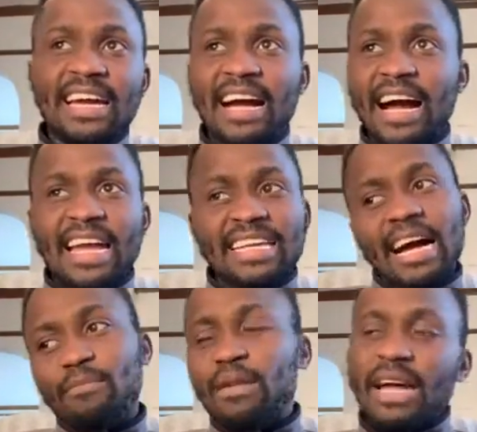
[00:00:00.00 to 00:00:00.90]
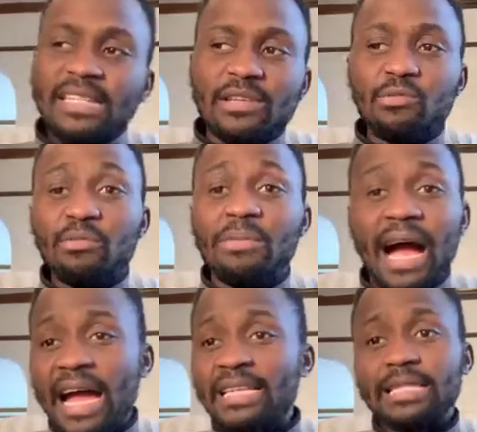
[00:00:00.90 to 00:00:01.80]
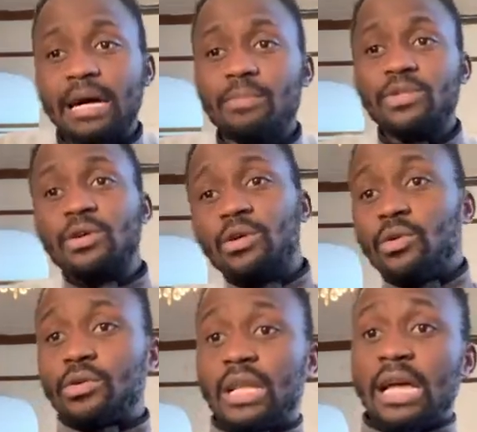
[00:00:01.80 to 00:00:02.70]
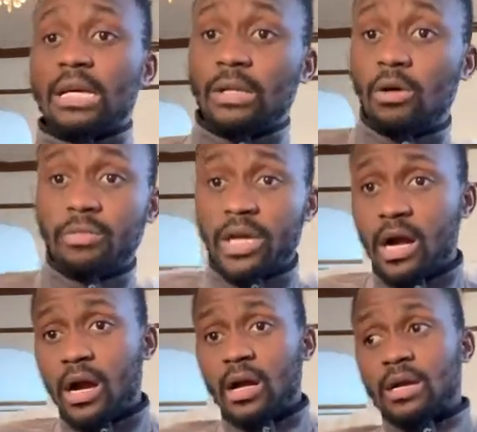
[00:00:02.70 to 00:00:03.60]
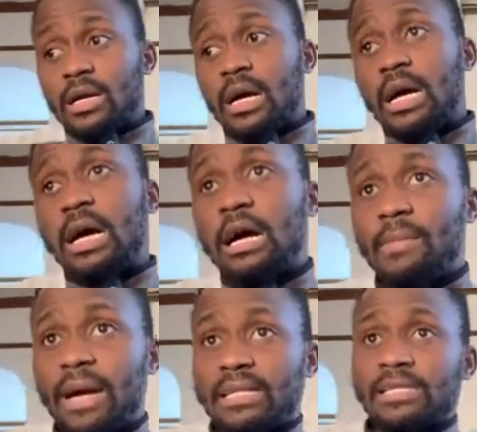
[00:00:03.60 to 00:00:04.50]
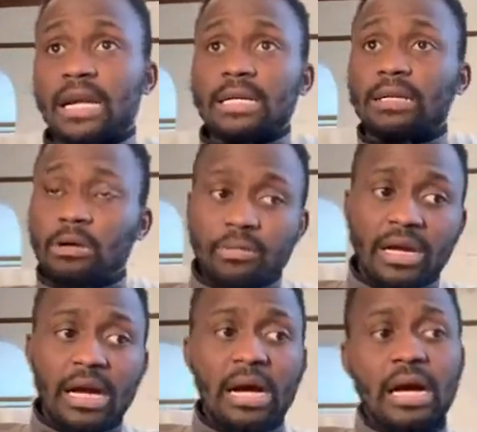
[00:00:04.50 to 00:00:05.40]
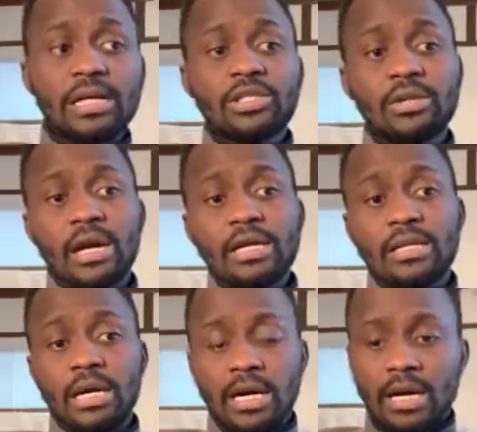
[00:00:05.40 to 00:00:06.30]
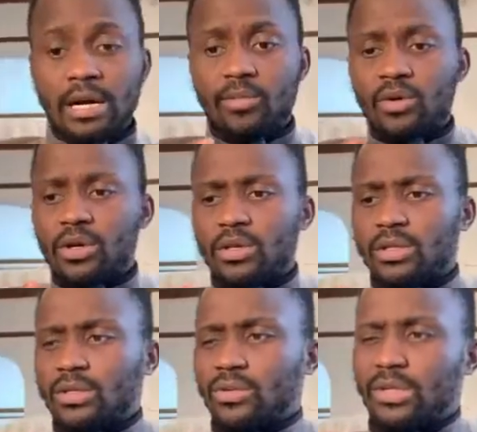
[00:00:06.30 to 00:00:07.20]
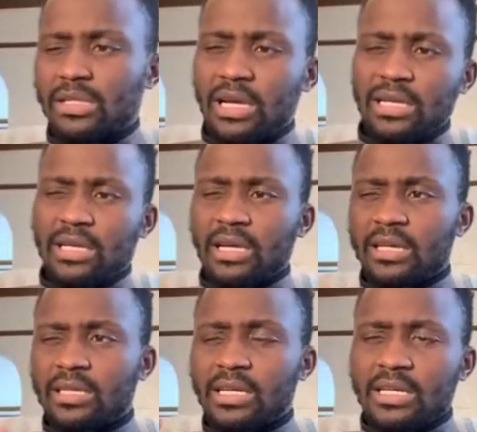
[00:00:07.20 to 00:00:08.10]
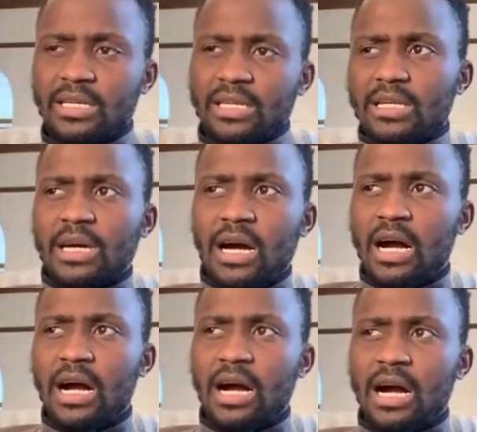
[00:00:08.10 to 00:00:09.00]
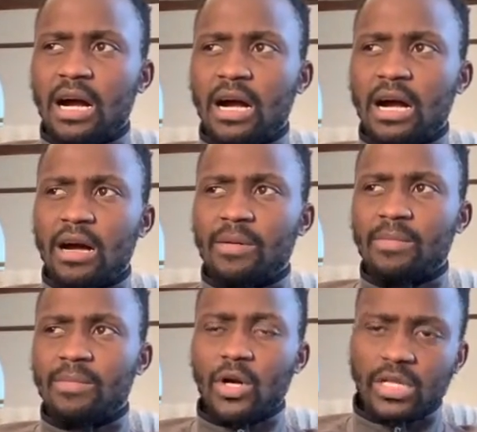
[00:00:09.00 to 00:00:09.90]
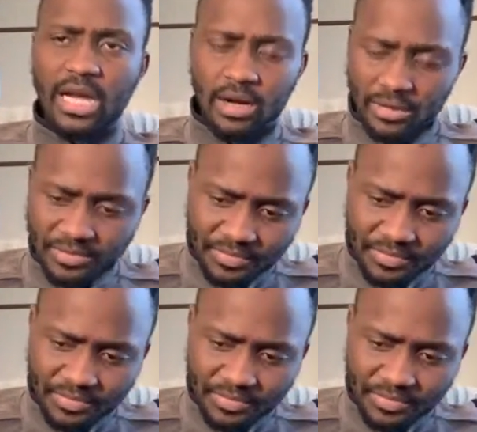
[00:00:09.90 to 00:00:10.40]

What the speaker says: I applied to my top schools like Columbia. I tried Columbia. I tried what other school was that again? Cornell.